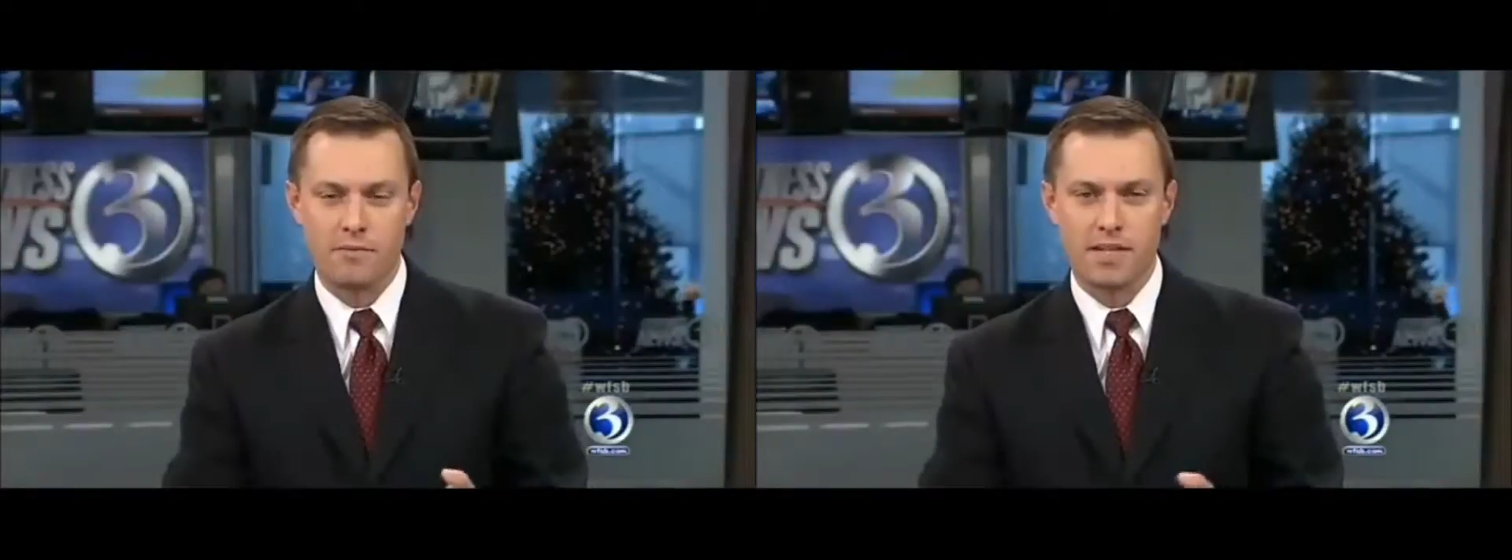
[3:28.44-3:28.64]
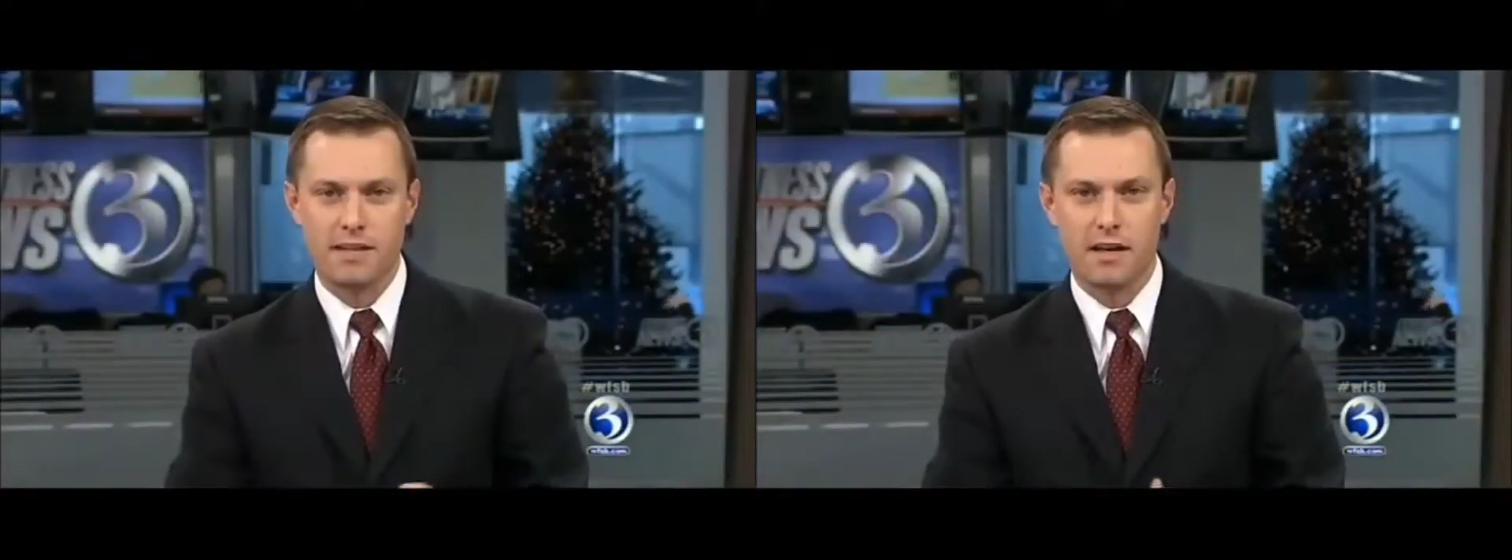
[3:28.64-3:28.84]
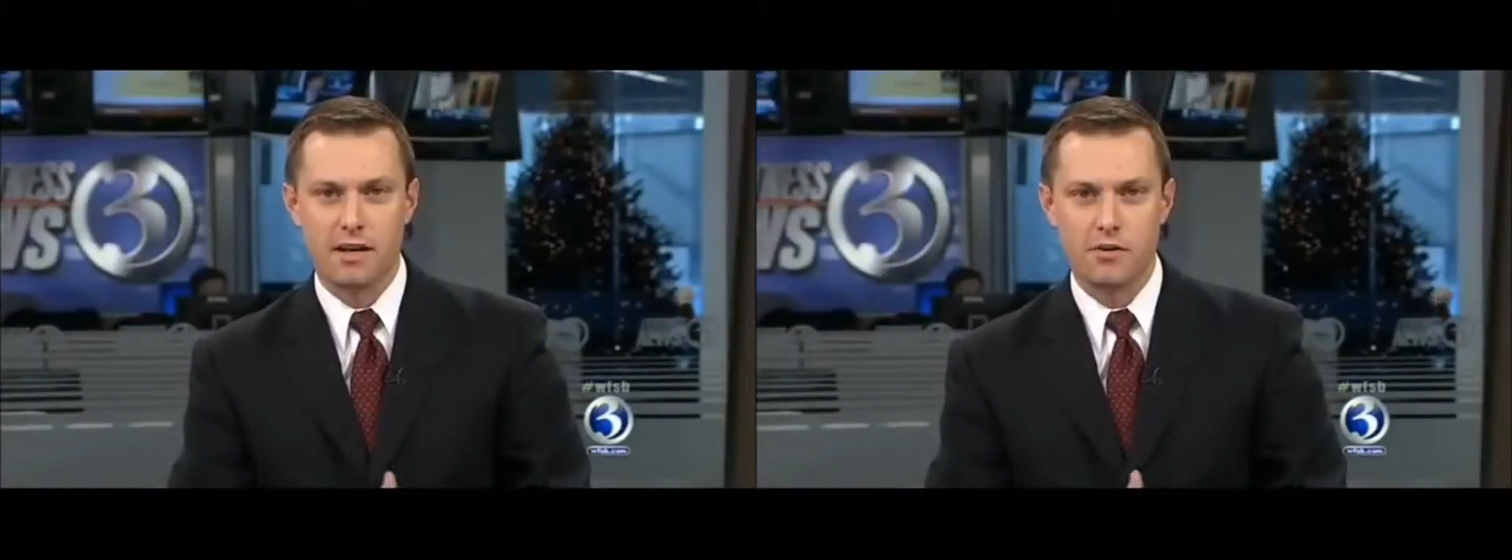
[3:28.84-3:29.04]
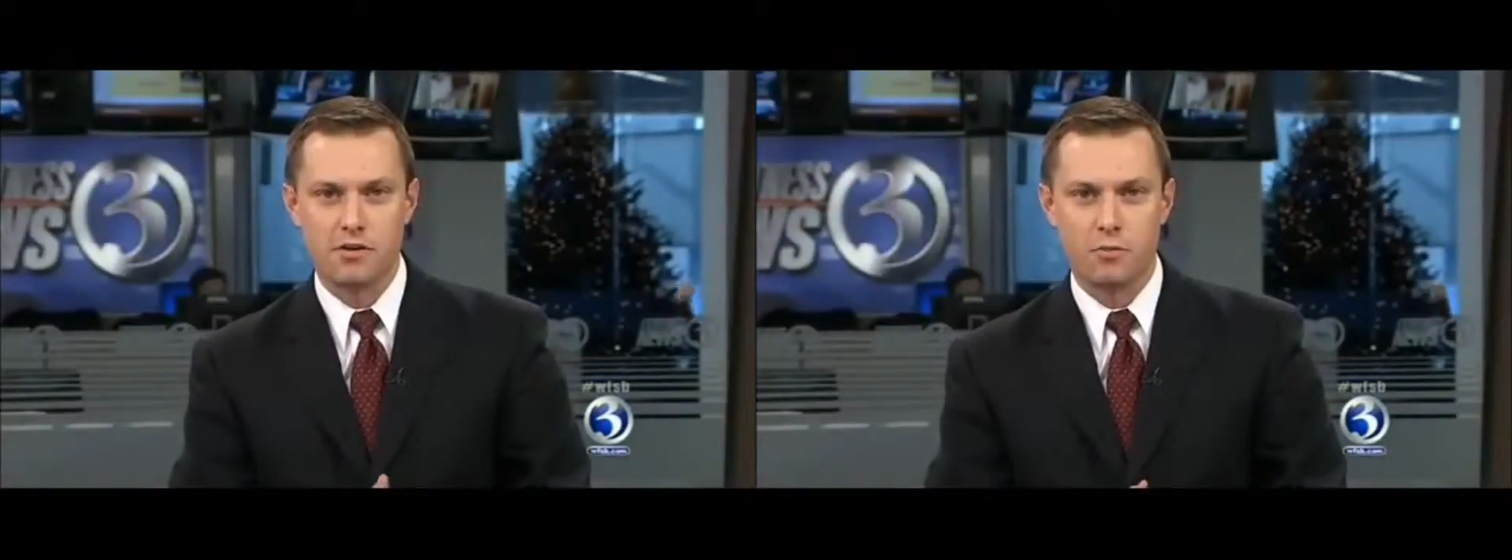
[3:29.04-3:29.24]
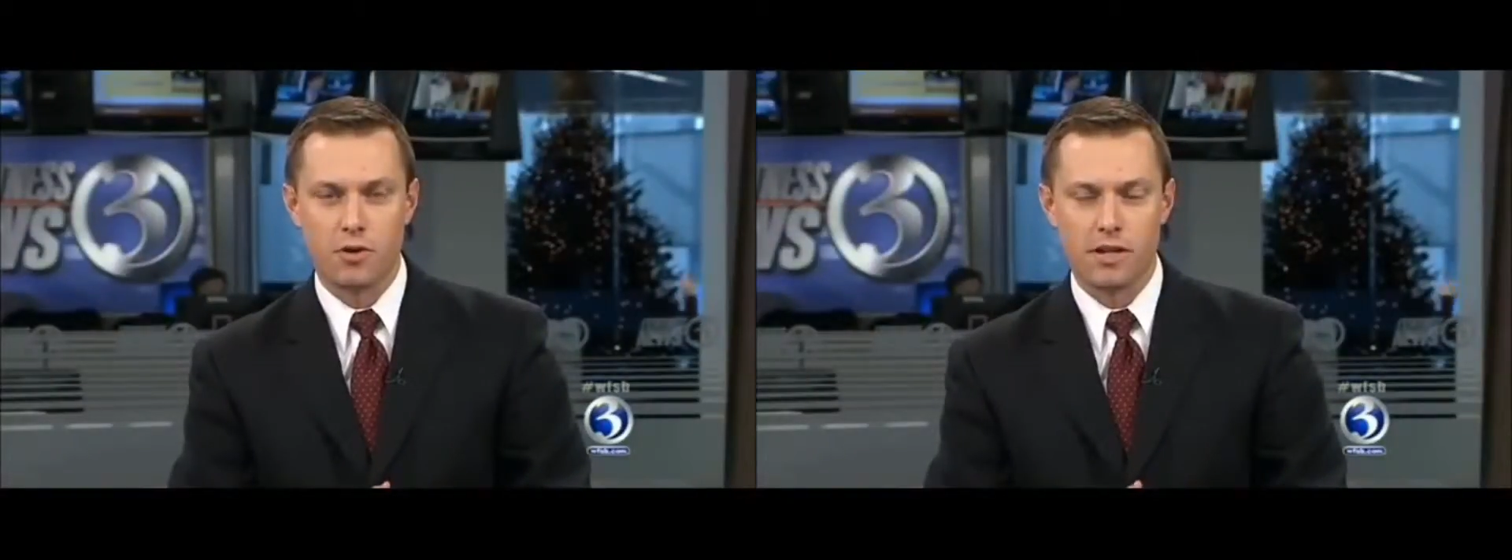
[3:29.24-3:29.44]
We've been telling you
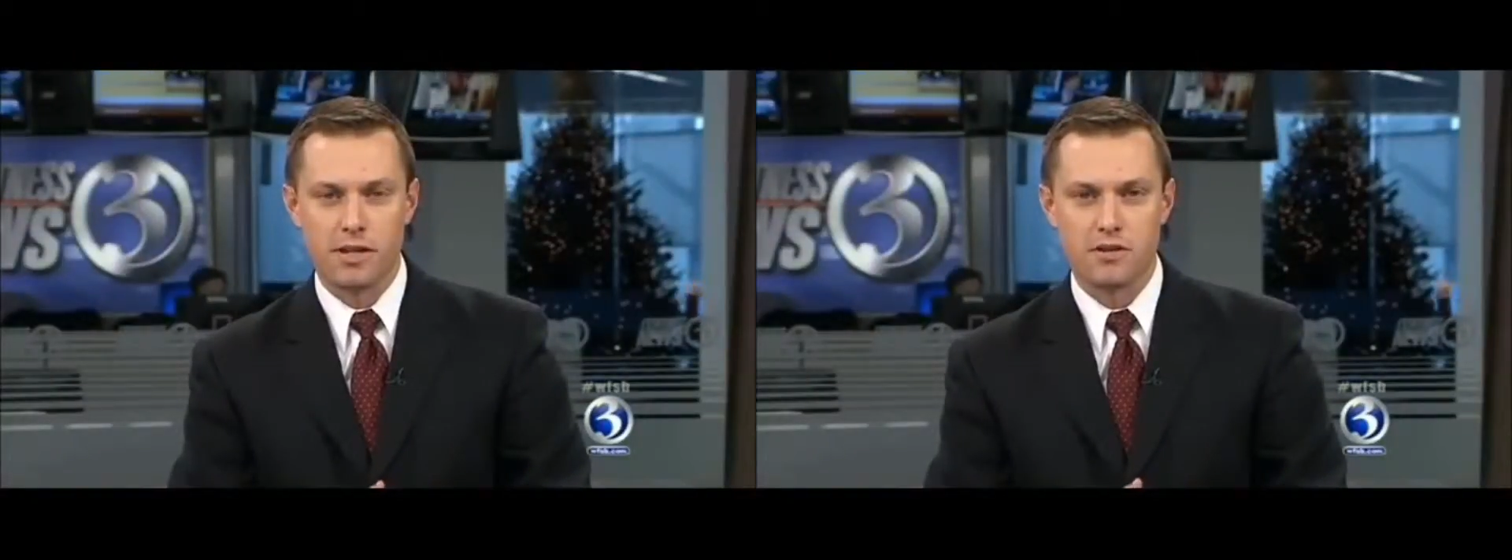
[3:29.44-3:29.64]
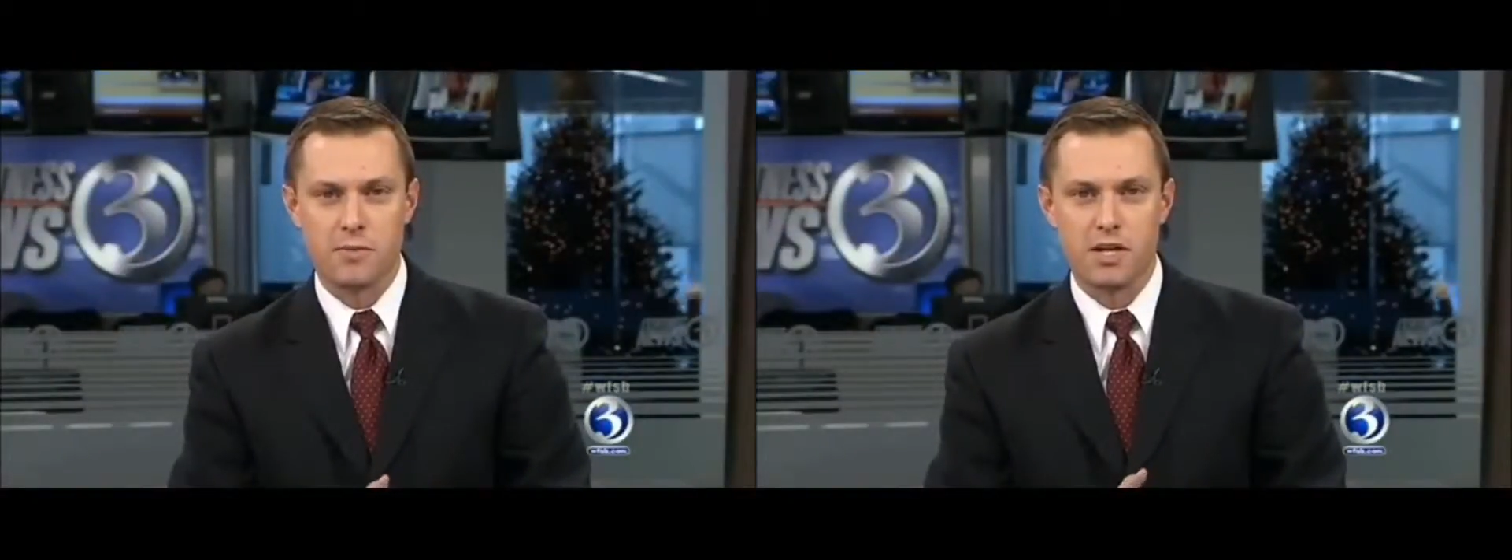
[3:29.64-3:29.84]
this morning there has